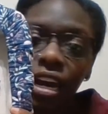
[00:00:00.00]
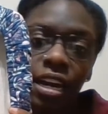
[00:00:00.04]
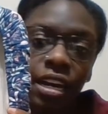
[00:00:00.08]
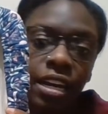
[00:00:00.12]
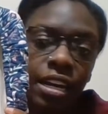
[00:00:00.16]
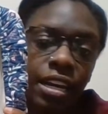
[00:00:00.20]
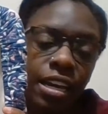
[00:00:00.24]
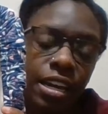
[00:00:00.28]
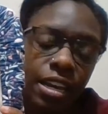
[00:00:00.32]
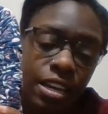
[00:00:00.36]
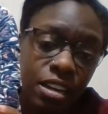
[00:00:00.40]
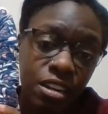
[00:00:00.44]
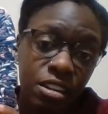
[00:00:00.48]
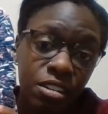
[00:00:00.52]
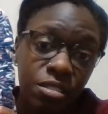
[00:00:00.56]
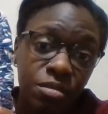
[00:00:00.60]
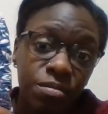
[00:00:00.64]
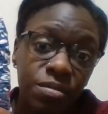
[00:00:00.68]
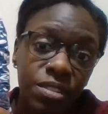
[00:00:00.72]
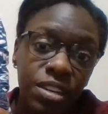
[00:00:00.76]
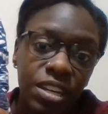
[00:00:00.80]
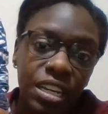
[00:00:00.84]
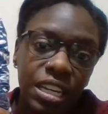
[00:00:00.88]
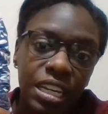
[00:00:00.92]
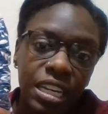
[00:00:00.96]
I
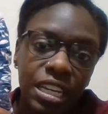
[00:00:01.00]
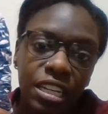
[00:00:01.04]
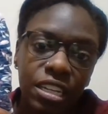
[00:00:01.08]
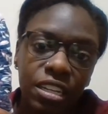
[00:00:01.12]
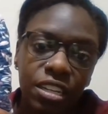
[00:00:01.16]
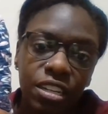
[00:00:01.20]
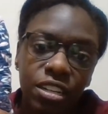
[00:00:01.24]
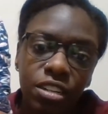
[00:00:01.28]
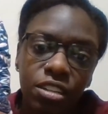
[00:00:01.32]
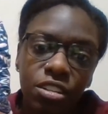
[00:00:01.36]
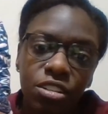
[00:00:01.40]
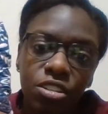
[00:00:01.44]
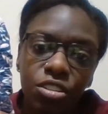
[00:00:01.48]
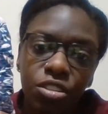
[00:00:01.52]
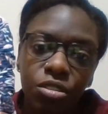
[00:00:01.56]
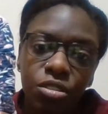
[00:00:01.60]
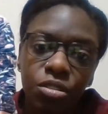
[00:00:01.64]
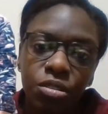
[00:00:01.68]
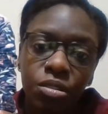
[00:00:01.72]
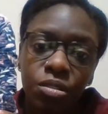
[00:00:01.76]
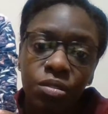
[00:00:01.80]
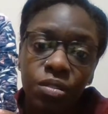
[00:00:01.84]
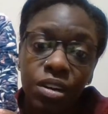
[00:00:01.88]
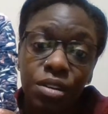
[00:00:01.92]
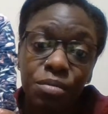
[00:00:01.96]
am gonna
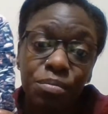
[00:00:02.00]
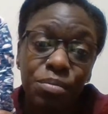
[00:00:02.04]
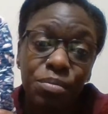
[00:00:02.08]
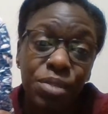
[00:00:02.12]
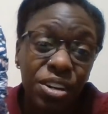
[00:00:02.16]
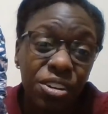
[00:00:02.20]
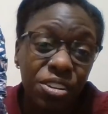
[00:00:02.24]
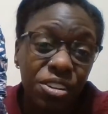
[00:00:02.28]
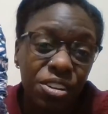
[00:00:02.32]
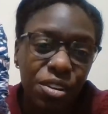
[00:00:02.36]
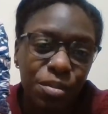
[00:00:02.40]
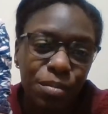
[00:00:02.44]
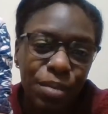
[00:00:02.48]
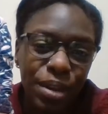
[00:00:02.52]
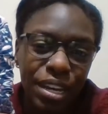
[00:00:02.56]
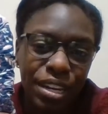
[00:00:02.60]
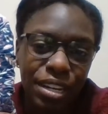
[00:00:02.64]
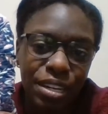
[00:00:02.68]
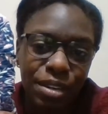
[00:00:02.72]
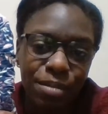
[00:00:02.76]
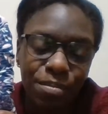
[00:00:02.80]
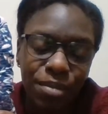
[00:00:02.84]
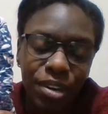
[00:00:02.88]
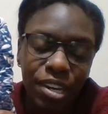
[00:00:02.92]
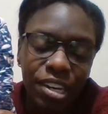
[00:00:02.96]
do a
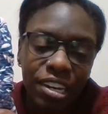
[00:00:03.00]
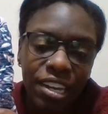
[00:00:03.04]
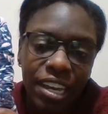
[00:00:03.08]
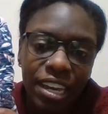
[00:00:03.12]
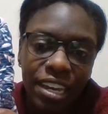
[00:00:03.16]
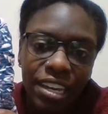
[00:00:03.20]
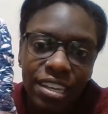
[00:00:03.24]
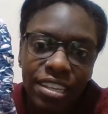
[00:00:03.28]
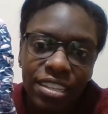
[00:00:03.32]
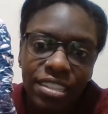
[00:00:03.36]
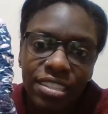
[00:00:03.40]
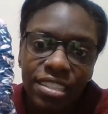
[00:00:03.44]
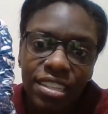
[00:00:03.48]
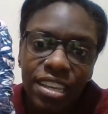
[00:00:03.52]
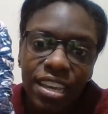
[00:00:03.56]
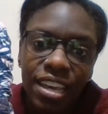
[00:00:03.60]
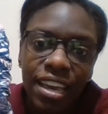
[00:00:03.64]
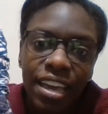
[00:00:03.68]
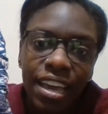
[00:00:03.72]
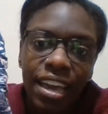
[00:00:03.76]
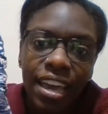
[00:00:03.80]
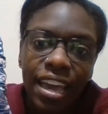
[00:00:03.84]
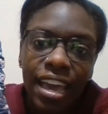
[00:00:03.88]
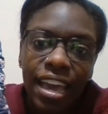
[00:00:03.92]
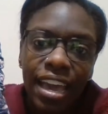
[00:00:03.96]
monochromatic Mondays.
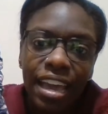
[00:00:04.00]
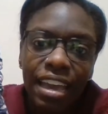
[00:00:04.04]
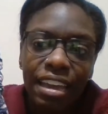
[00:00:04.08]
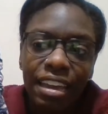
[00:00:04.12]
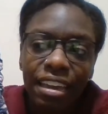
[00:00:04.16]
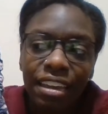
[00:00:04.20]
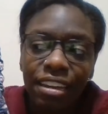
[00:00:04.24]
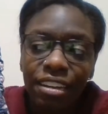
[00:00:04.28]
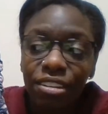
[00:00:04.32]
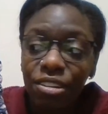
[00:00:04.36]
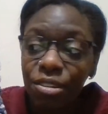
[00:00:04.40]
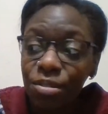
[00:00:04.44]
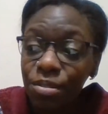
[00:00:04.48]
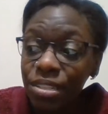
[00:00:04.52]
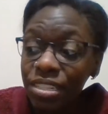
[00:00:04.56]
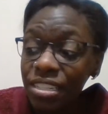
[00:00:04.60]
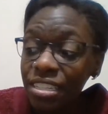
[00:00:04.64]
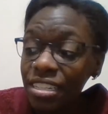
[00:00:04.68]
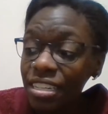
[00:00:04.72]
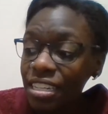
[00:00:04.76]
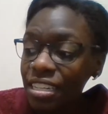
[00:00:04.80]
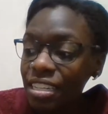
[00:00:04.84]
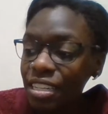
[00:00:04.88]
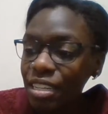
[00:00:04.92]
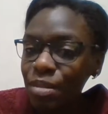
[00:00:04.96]
And
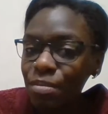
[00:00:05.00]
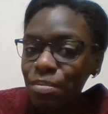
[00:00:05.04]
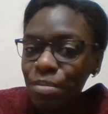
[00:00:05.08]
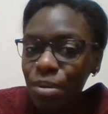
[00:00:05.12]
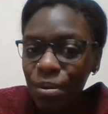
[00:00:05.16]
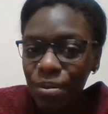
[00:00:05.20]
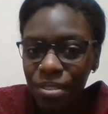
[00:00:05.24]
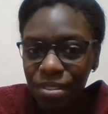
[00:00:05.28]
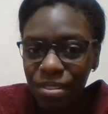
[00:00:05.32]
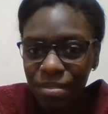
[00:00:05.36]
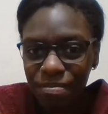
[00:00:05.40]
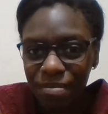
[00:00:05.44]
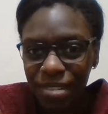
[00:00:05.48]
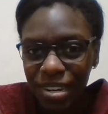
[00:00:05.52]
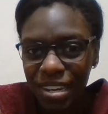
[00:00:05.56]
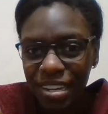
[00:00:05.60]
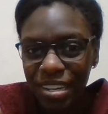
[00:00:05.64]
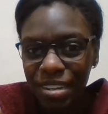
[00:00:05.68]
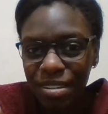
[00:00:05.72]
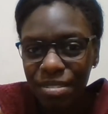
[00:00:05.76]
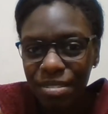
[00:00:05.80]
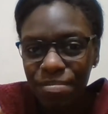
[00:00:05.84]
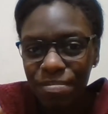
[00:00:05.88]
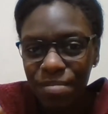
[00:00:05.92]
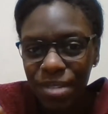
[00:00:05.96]
coincidentally, both of
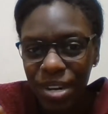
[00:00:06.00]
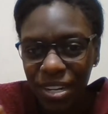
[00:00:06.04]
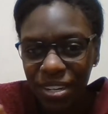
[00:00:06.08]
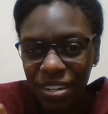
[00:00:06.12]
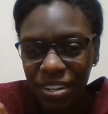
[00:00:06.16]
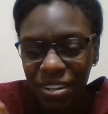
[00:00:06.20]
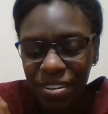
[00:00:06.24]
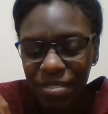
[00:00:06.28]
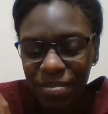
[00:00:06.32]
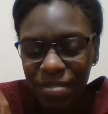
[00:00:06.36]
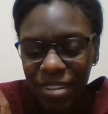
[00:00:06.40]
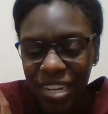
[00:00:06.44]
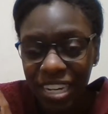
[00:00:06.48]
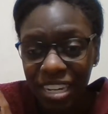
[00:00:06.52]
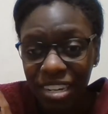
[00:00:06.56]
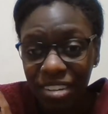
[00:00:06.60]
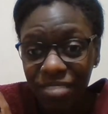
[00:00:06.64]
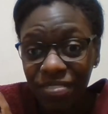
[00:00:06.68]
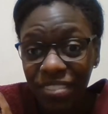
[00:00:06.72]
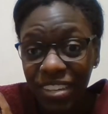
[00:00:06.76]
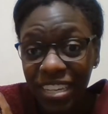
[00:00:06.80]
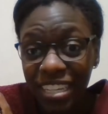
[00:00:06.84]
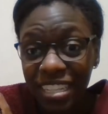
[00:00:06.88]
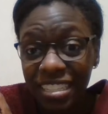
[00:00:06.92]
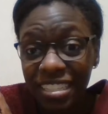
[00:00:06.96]
my
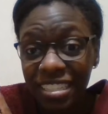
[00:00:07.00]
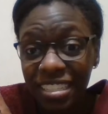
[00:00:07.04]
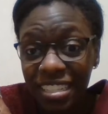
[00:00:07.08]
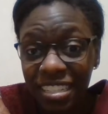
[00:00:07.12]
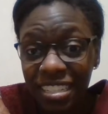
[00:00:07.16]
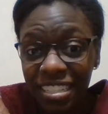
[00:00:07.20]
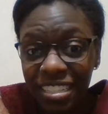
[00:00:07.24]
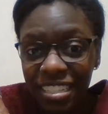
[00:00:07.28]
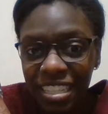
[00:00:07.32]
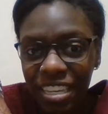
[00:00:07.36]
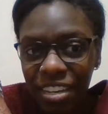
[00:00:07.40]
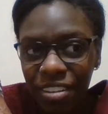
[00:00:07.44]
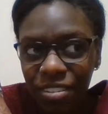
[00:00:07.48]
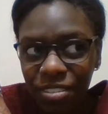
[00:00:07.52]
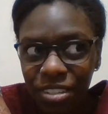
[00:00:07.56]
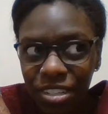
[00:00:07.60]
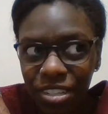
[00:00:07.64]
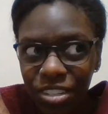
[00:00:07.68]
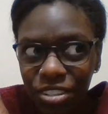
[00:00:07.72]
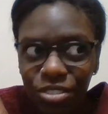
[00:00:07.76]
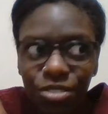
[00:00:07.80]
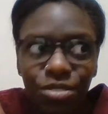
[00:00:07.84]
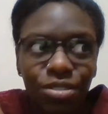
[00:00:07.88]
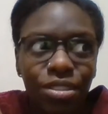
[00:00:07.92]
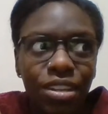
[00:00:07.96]
monochromatic pieces, the
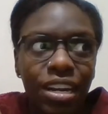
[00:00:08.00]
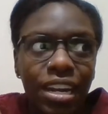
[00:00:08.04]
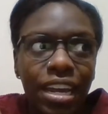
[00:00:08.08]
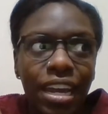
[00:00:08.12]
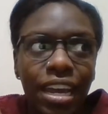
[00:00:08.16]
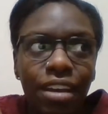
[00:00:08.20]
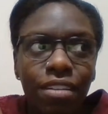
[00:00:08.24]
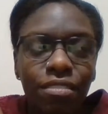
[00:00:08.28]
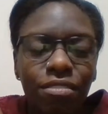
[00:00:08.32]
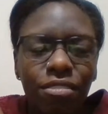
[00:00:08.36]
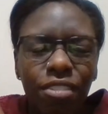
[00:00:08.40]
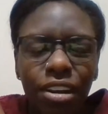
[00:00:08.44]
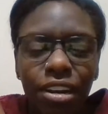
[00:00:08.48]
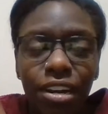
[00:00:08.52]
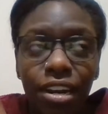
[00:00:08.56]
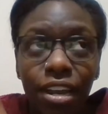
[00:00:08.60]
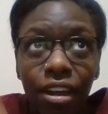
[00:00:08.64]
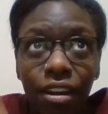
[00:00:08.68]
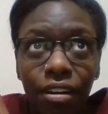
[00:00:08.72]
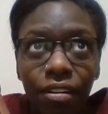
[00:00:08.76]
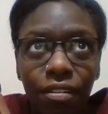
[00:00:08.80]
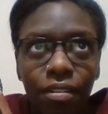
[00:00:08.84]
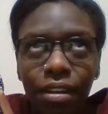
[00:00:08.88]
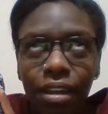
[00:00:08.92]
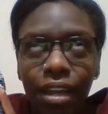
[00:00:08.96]
only two that I have right
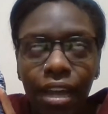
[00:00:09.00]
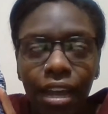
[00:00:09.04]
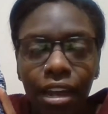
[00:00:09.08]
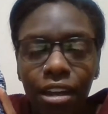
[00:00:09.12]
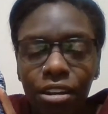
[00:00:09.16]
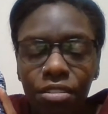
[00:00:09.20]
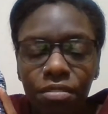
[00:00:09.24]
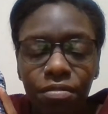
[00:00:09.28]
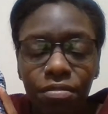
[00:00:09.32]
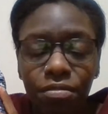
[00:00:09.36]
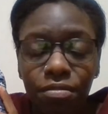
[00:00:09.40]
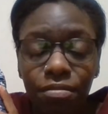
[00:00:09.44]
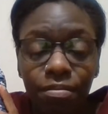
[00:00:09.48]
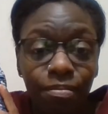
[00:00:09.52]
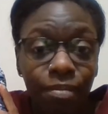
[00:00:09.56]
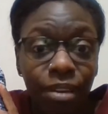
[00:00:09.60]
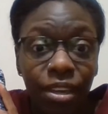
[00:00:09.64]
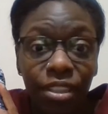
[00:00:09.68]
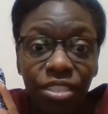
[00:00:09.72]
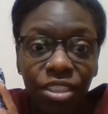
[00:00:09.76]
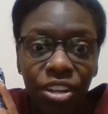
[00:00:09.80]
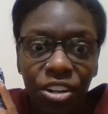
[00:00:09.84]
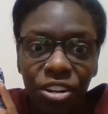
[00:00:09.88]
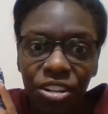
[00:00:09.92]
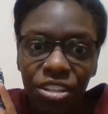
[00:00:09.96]
now, out of
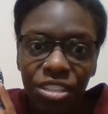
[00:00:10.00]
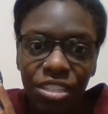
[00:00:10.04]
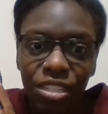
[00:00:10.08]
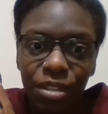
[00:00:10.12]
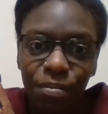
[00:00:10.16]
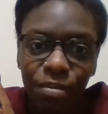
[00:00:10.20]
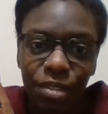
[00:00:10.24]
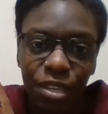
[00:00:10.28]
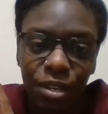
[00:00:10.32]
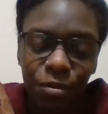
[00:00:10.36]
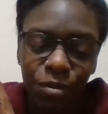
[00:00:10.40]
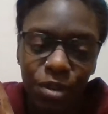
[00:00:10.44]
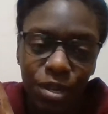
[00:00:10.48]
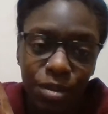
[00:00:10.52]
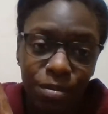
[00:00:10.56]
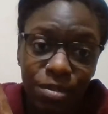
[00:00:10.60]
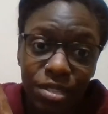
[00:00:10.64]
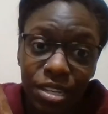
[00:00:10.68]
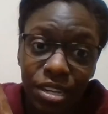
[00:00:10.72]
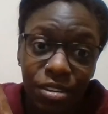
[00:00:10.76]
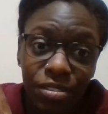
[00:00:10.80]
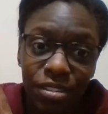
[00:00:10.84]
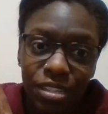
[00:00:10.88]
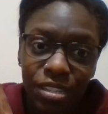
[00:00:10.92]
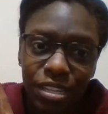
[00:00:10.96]
my 30-something
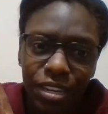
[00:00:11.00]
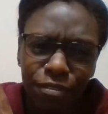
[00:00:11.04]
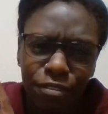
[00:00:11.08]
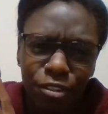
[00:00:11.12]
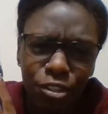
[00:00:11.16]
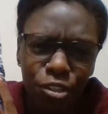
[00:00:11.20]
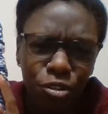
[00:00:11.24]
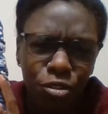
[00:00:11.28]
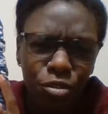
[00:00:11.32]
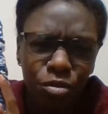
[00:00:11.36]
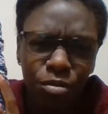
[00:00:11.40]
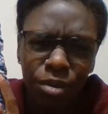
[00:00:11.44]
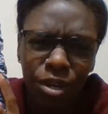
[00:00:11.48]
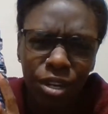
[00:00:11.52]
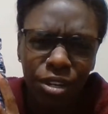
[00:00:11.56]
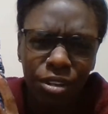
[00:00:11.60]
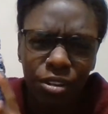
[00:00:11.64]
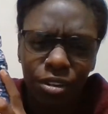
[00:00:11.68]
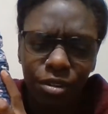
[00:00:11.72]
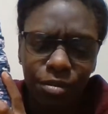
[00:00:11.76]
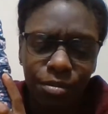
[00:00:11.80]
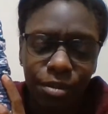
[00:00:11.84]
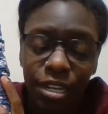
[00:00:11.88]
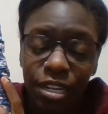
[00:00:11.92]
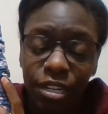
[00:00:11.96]
whips, I only have two
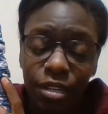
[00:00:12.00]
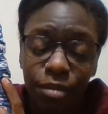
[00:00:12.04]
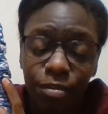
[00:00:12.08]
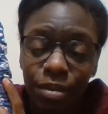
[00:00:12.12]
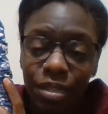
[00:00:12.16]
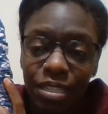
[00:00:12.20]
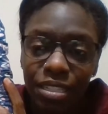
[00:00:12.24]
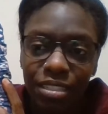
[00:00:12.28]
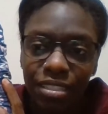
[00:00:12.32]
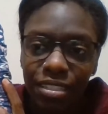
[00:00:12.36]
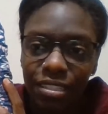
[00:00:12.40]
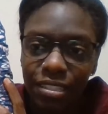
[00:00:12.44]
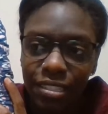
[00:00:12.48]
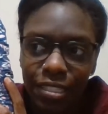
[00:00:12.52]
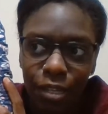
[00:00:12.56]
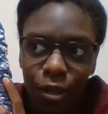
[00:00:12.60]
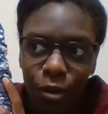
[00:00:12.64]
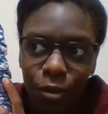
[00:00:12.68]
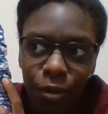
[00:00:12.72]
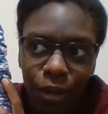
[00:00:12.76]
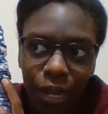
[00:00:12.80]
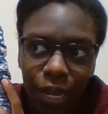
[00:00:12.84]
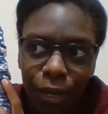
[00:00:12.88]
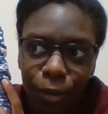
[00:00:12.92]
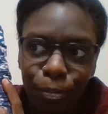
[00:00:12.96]
monochromatic pieces.
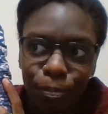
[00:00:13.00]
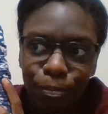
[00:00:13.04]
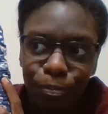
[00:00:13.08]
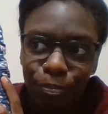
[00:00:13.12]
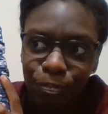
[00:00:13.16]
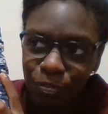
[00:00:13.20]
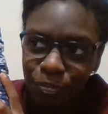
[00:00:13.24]
Okay.